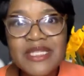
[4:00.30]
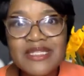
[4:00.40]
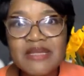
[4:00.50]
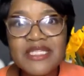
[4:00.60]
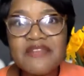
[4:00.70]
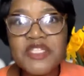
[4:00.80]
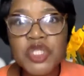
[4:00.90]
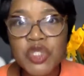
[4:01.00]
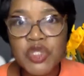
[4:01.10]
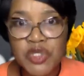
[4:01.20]
may seem as if
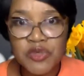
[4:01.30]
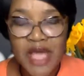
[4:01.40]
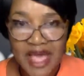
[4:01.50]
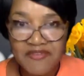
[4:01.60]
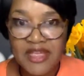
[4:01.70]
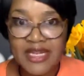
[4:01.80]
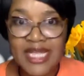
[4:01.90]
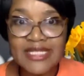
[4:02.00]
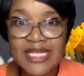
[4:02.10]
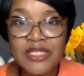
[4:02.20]
it's too heavy, and
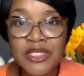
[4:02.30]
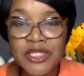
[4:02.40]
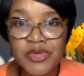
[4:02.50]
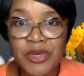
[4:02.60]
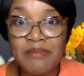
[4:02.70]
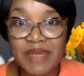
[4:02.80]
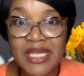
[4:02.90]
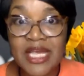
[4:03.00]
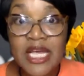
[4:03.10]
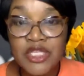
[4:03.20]
they tell you to dream
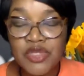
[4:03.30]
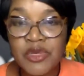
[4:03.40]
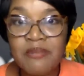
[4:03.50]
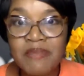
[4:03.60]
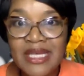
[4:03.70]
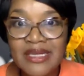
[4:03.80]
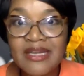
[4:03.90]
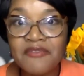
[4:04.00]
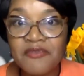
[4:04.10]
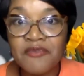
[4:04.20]
big
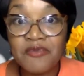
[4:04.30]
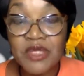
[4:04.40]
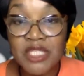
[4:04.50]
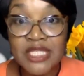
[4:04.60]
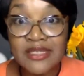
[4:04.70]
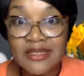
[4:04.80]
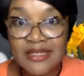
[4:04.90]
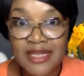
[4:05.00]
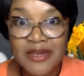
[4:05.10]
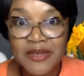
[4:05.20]
enough until it
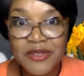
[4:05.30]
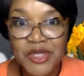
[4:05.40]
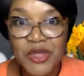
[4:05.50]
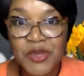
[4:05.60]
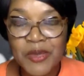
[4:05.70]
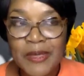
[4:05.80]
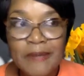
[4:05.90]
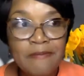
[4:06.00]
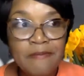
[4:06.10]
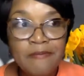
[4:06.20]
scares you,
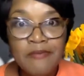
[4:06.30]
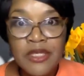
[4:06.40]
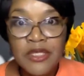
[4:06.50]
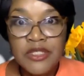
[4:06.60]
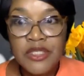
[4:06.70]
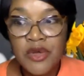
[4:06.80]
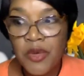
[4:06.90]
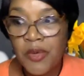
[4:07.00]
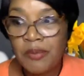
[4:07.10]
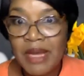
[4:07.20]
right?
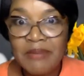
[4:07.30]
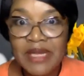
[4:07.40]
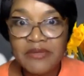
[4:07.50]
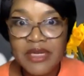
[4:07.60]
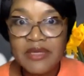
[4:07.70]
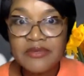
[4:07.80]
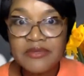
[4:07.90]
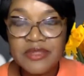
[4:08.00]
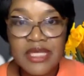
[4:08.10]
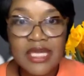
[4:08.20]
So my
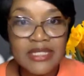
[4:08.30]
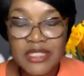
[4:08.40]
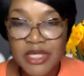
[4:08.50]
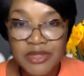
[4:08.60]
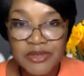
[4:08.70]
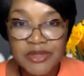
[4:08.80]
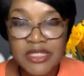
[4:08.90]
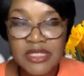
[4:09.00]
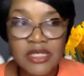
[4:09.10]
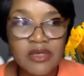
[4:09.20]
background as a
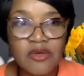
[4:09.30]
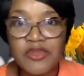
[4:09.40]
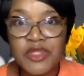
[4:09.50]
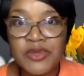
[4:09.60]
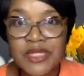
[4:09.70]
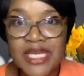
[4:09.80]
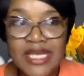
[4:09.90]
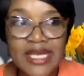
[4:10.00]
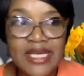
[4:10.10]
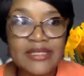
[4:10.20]
nurse, over two
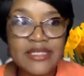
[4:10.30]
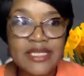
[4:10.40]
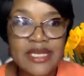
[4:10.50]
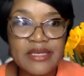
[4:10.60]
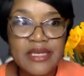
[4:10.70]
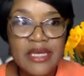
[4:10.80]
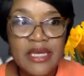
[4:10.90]
decades and